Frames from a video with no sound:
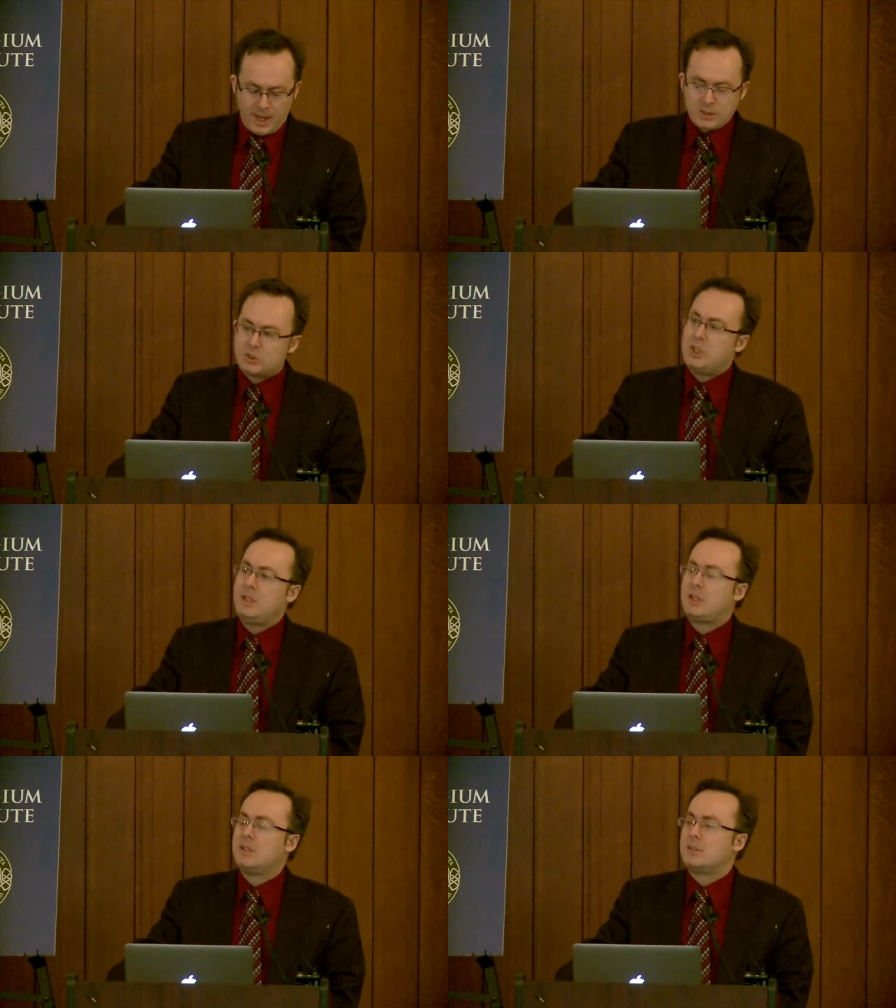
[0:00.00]
And she
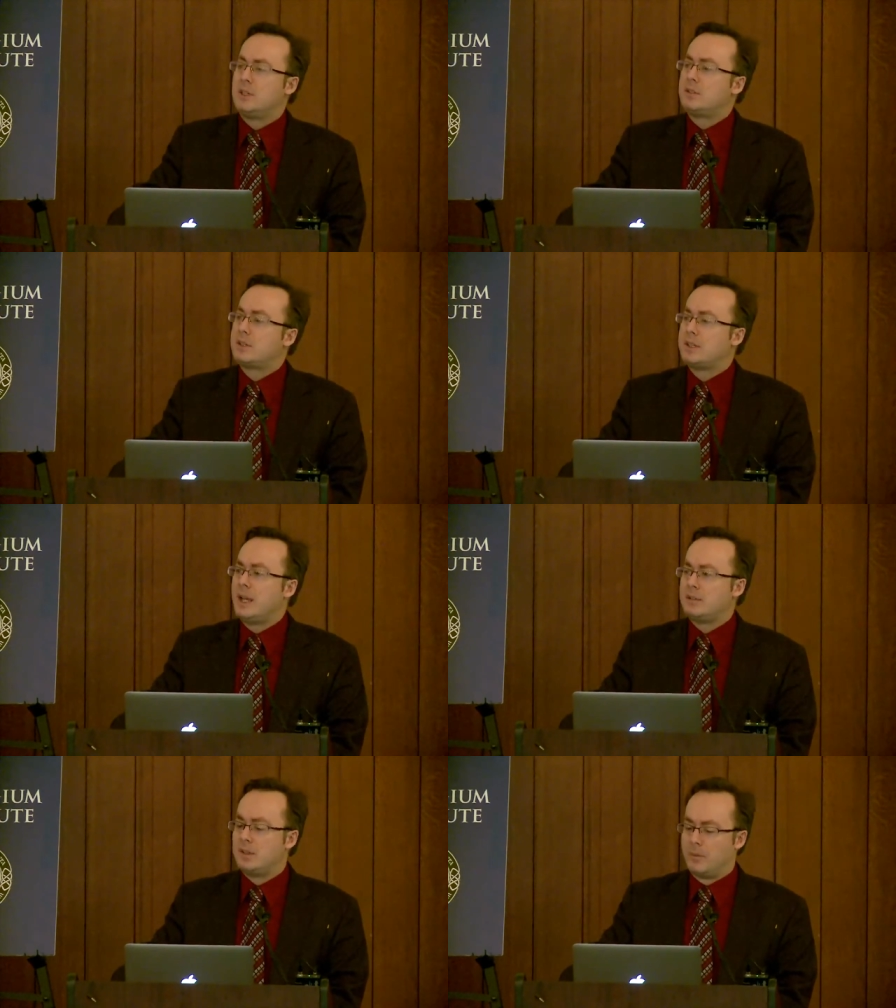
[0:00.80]
seeks to
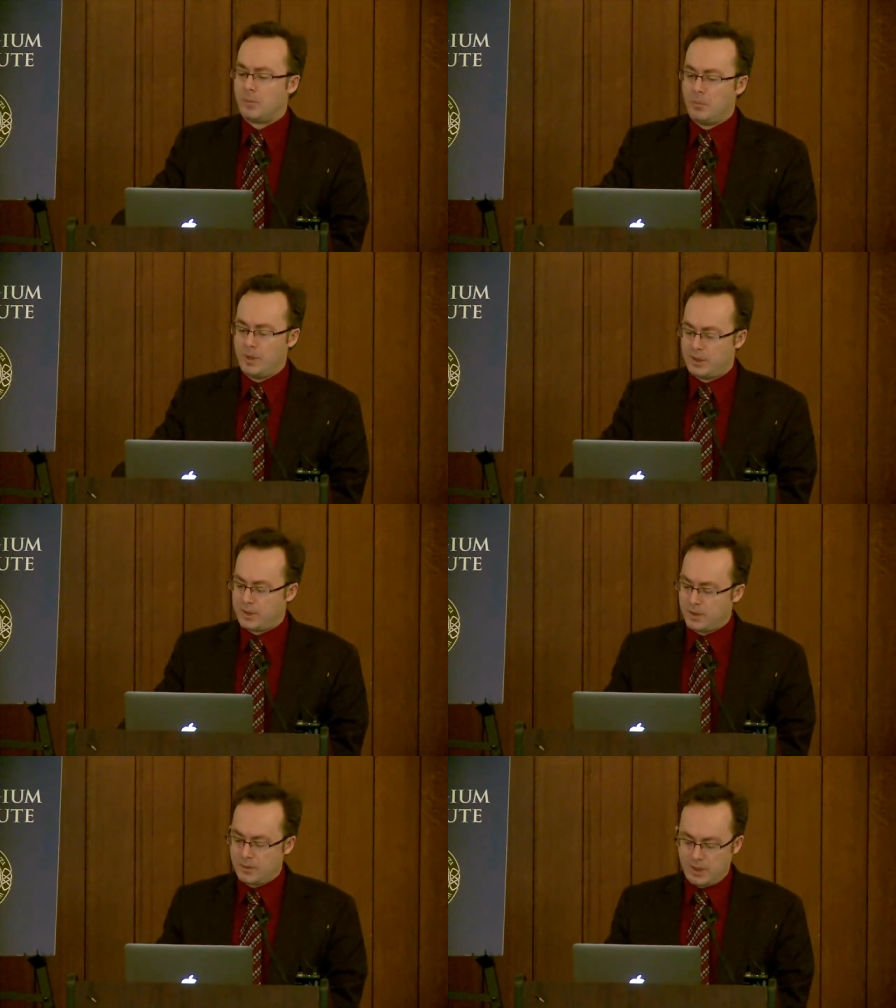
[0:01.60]
connect it up
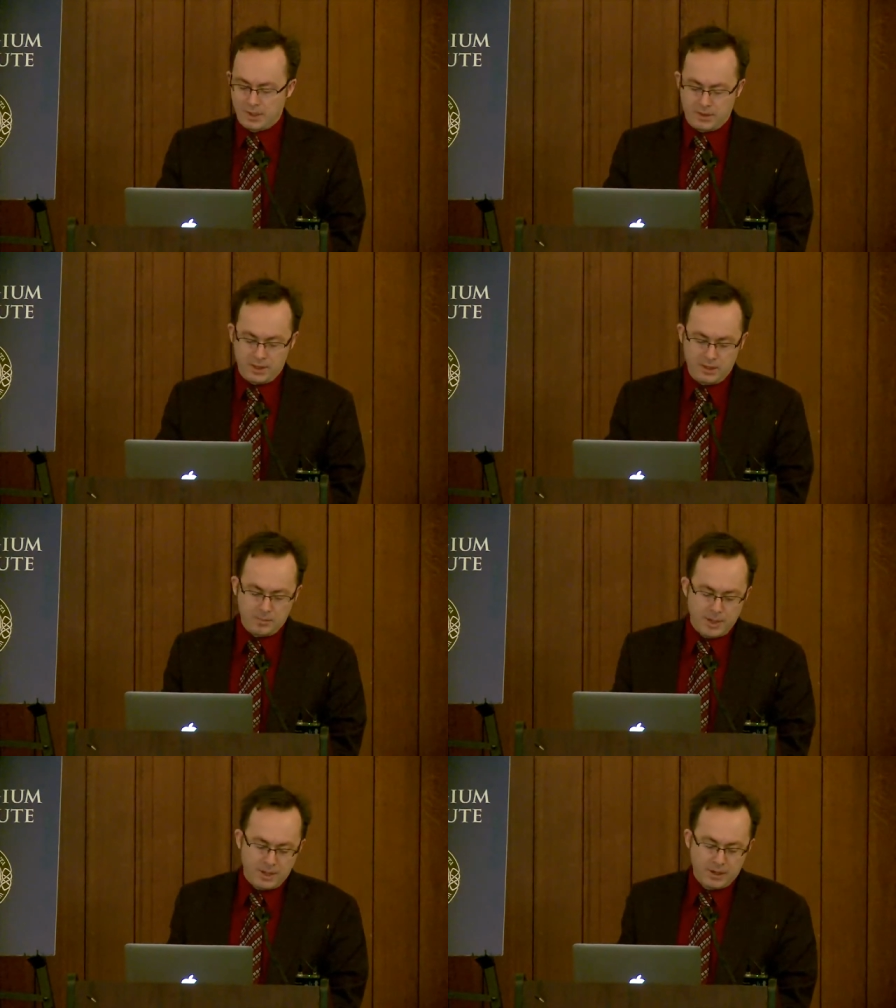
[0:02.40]
with the
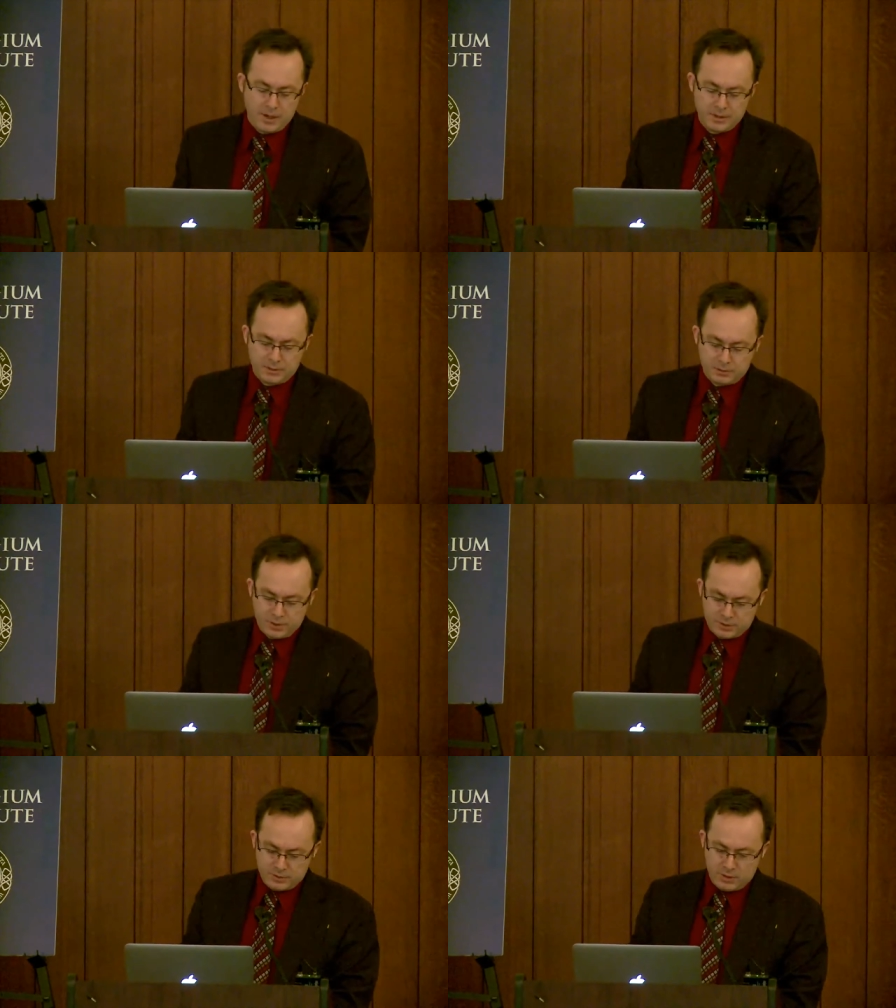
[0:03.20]
Mahayana
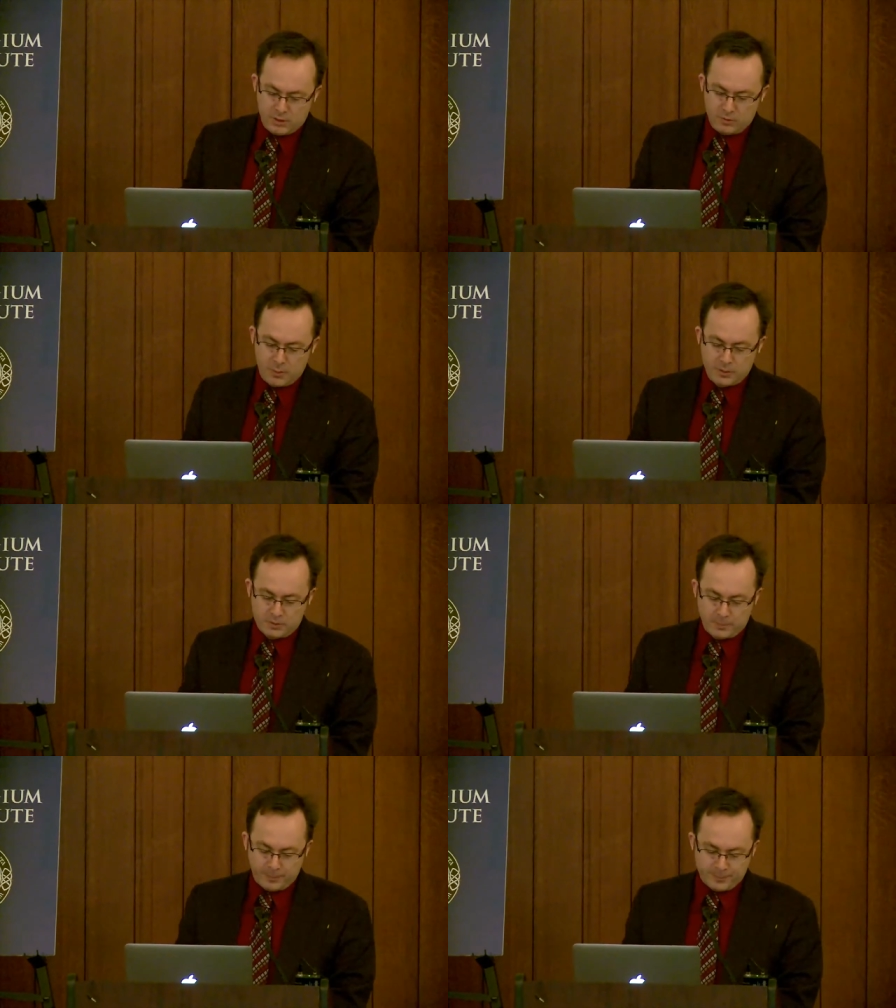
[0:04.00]
tradition of
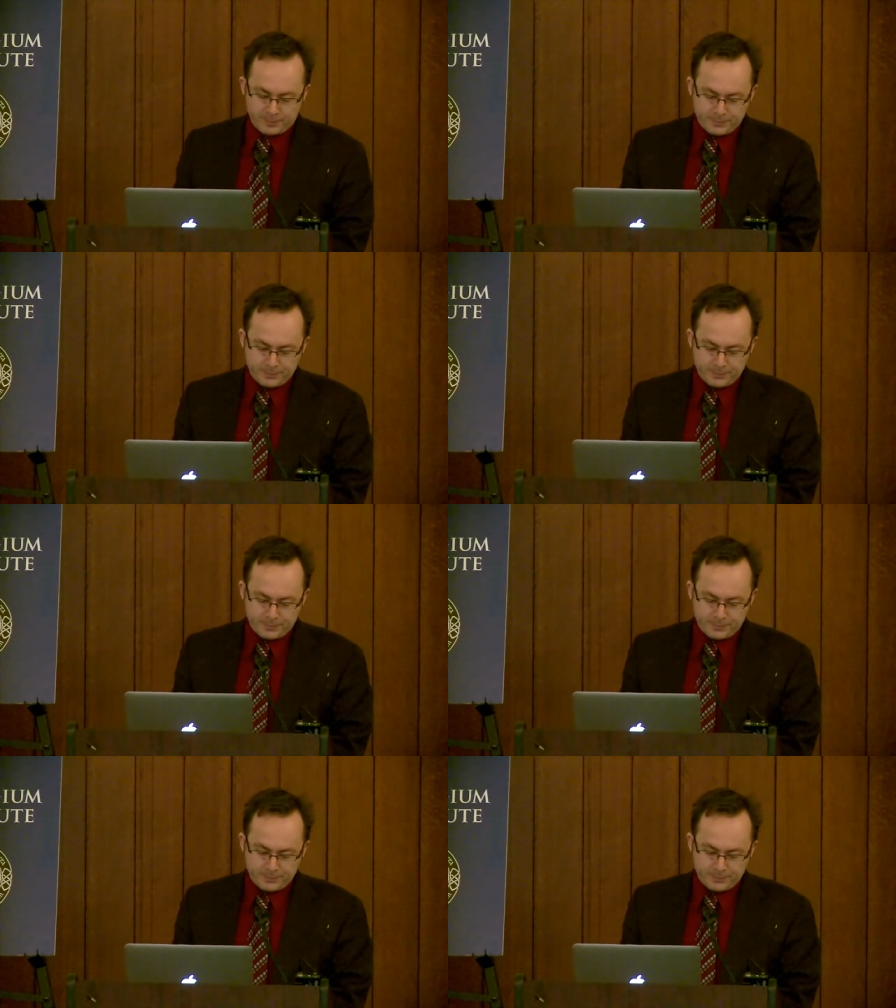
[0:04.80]
Buddhism.